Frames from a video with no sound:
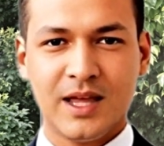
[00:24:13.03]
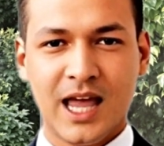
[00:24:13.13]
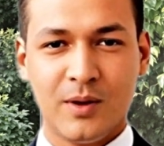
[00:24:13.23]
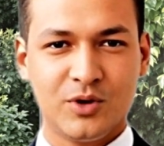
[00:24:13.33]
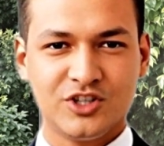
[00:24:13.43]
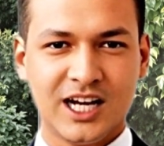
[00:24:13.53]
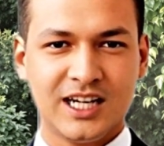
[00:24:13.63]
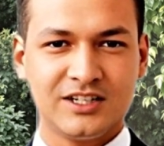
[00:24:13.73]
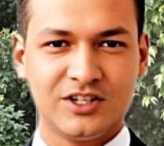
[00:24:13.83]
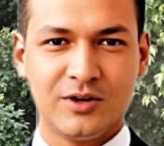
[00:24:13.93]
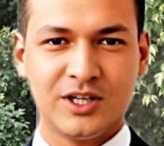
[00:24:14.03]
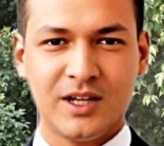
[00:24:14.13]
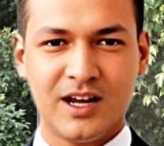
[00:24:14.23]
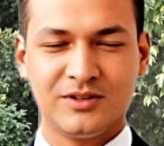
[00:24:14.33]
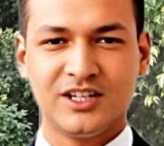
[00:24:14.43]
And we're checking sodium
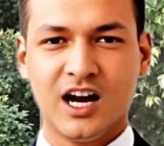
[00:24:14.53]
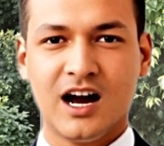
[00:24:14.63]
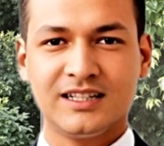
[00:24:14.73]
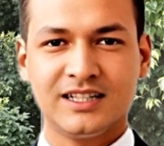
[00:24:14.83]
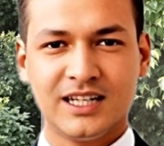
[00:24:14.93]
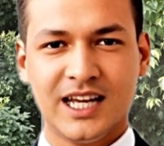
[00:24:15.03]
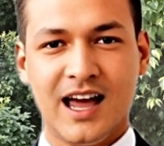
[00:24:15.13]
levels constantly